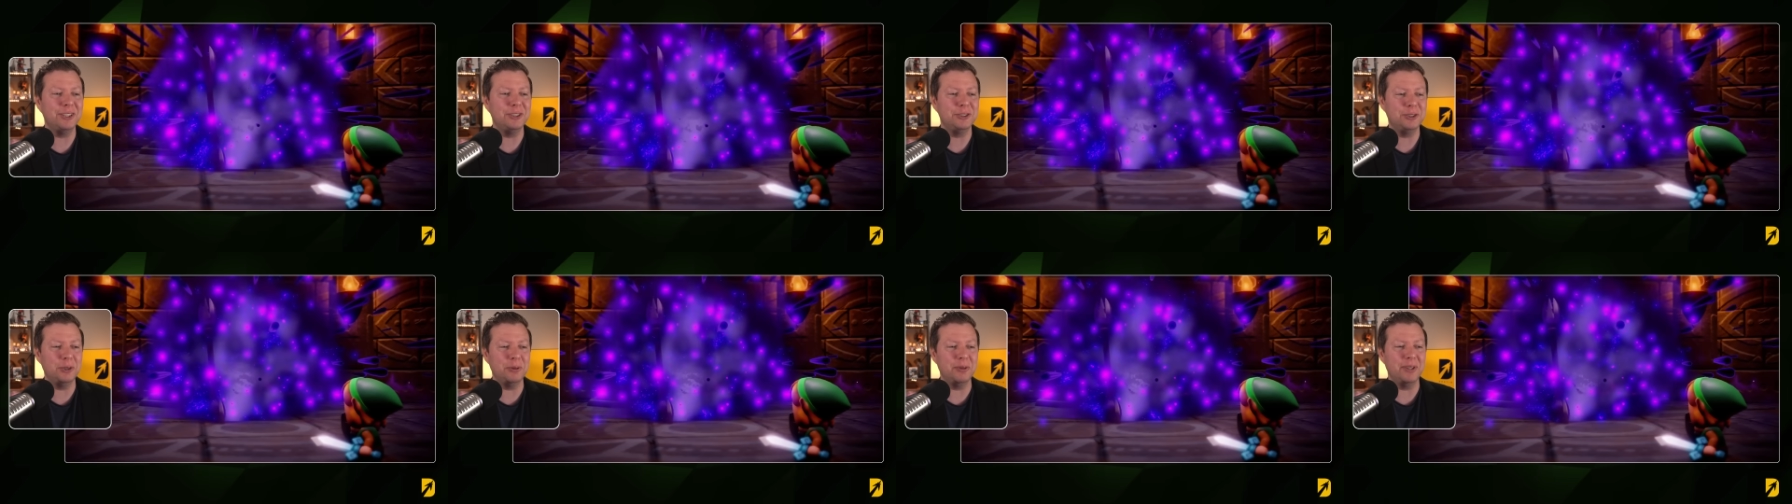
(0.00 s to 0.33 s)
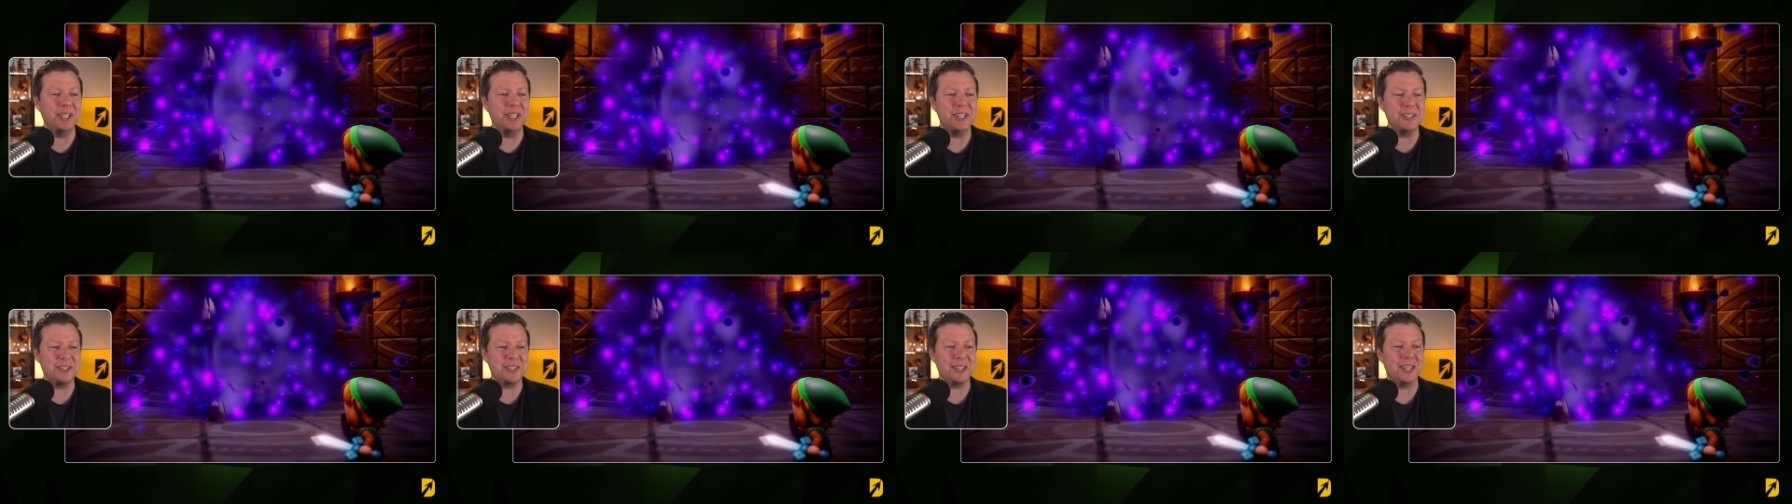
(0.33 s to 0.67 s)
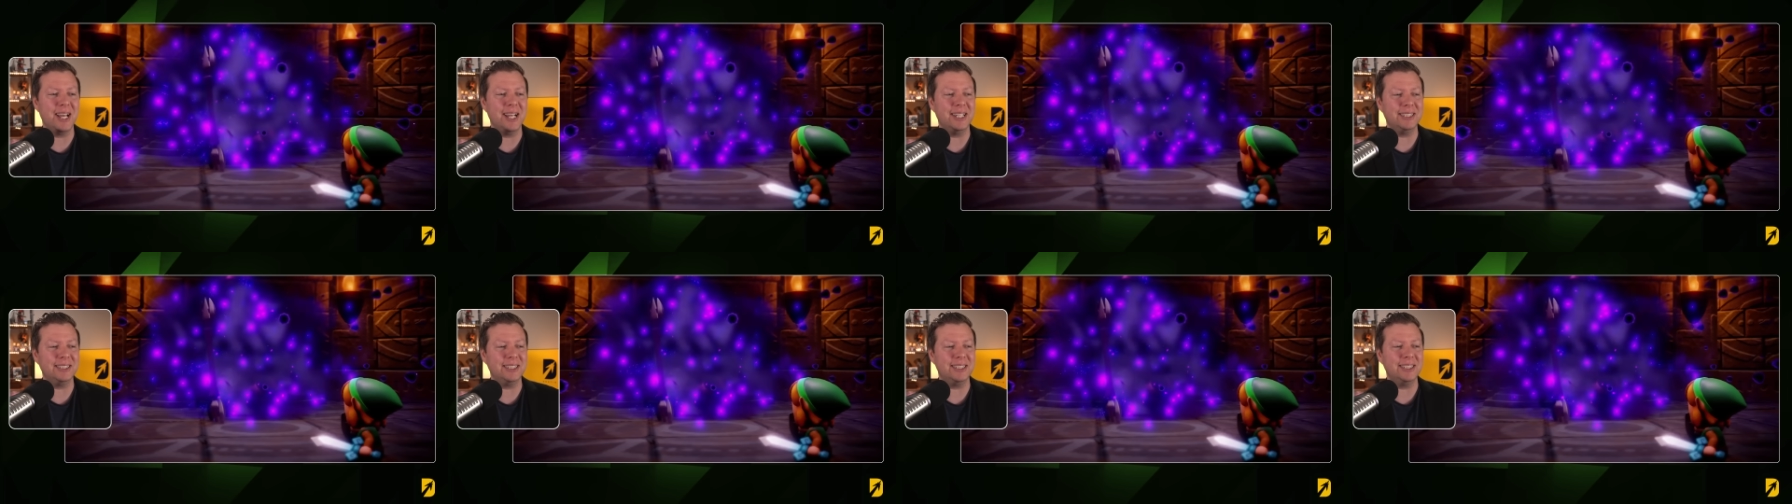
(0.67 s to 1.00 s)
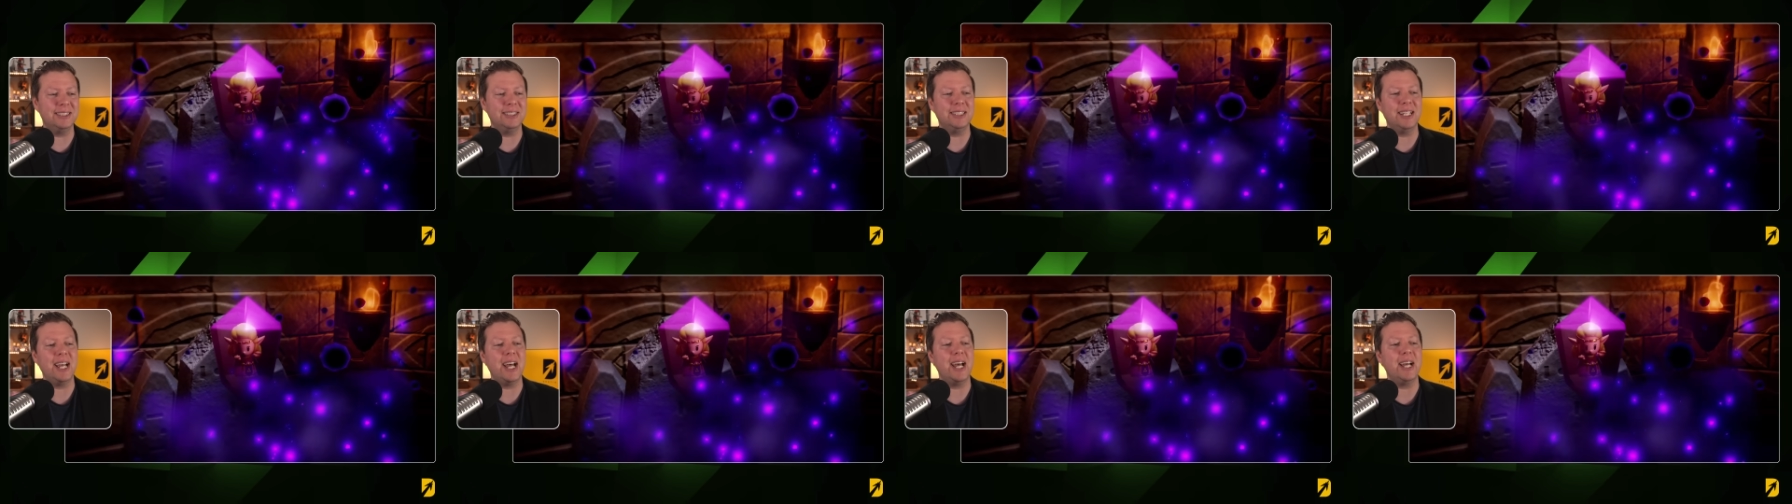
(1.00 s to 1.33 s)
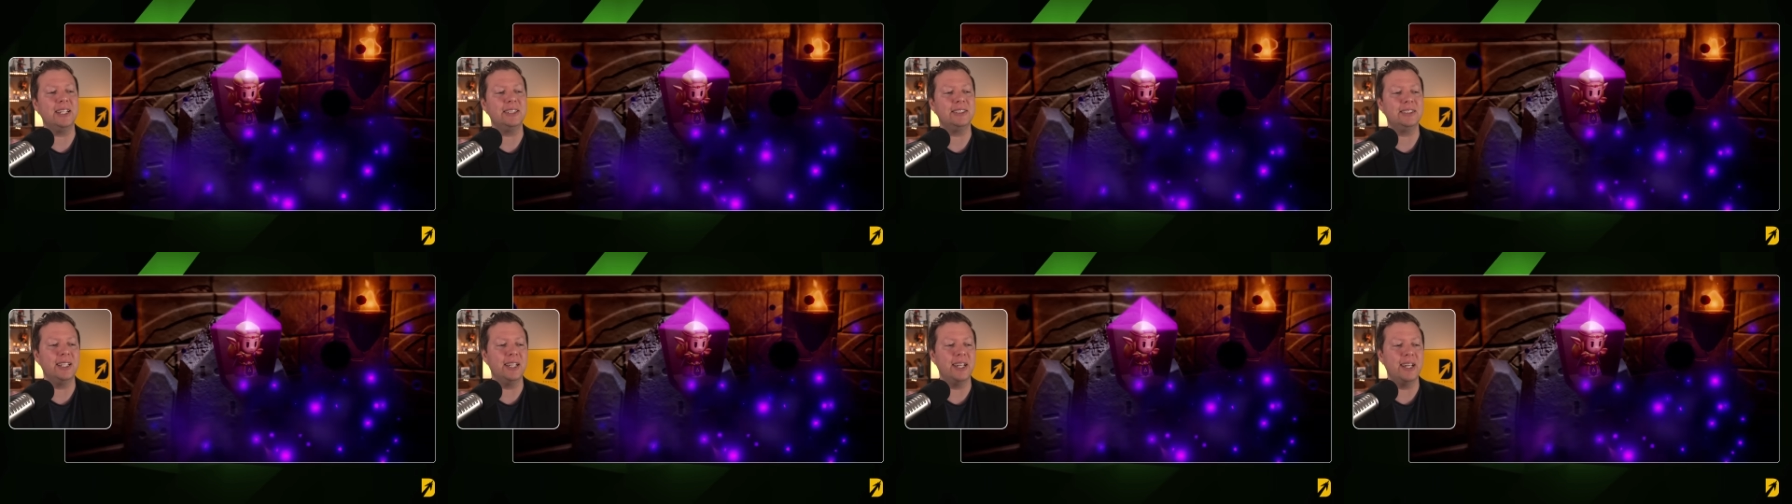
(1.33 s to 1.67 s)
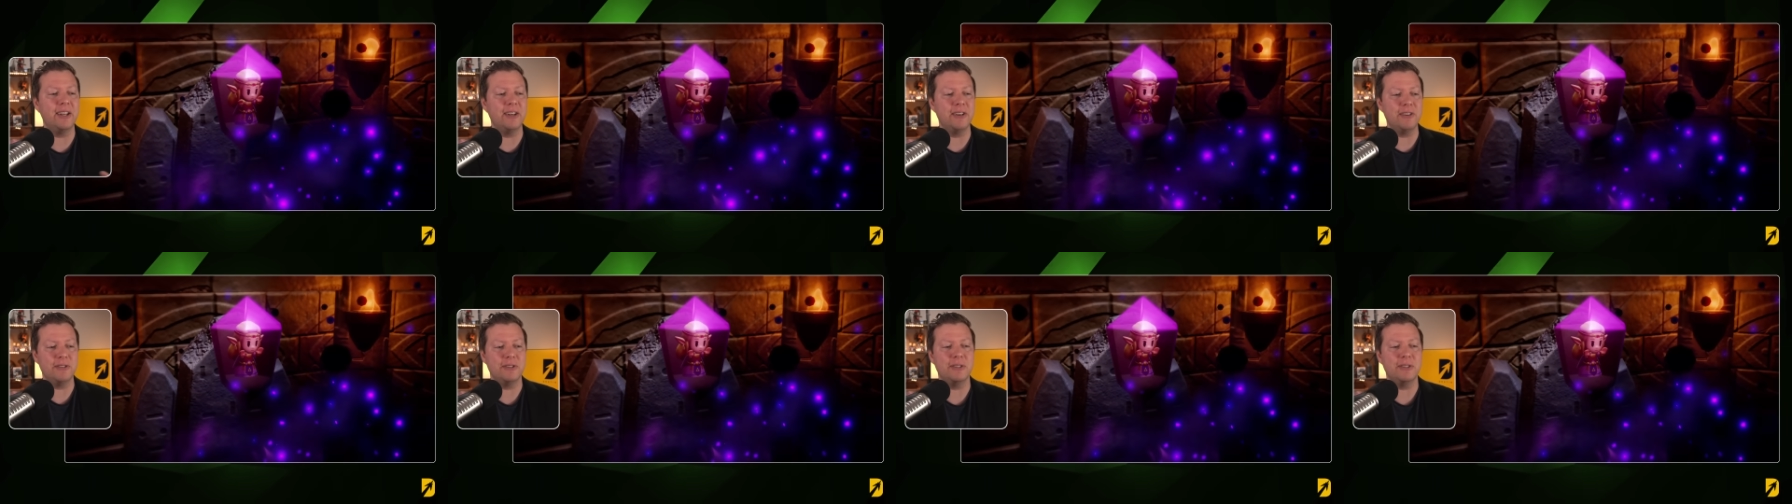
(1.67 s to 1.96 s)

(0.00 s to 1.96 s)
doing his classic attacks and